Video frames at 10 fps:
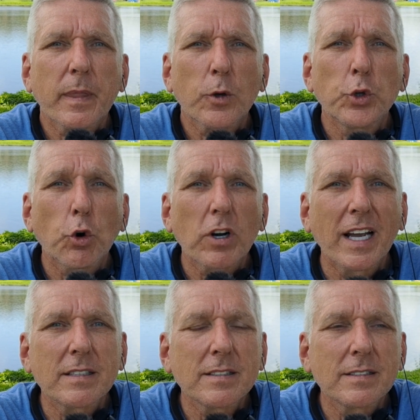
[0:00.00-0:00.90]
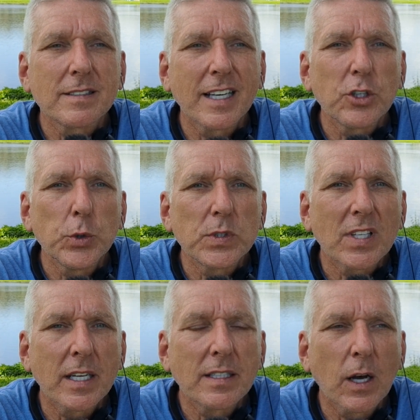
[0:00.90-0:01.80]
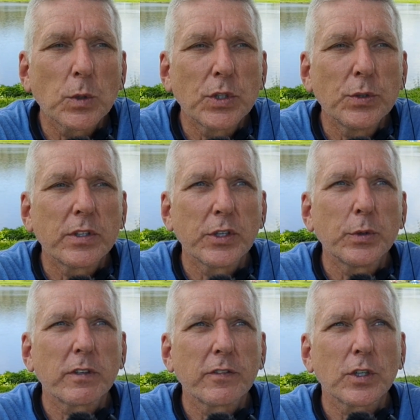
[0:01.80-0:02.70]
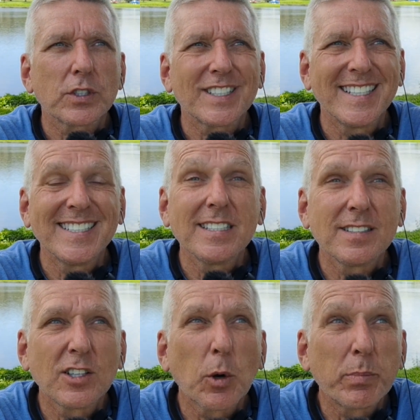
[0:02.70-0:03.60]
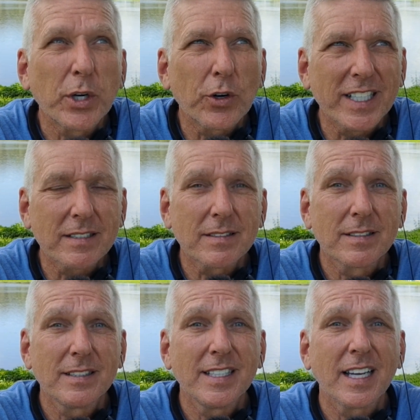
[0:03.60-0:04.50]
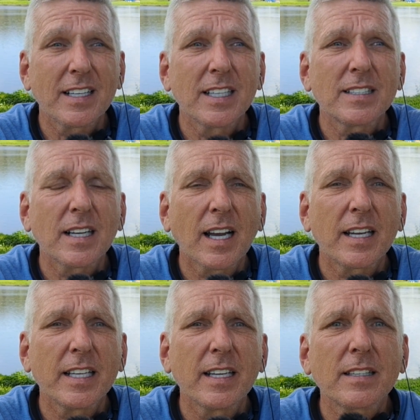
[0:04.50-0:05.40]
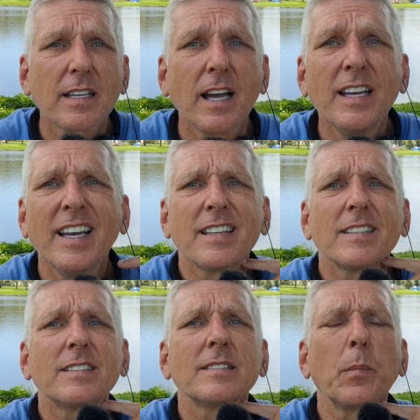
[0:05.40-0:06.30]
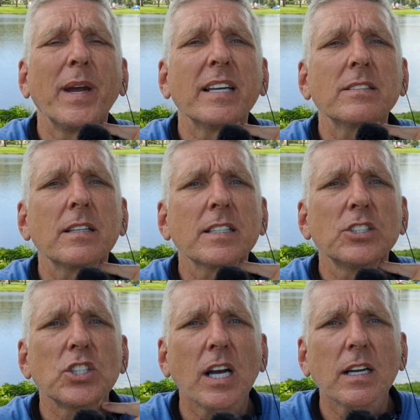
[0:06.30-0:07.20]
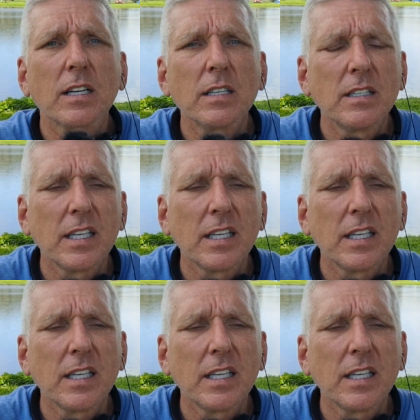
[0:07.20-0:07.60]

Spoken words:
Your essence that you send out to the universe is the purest. This is a masculine chakra.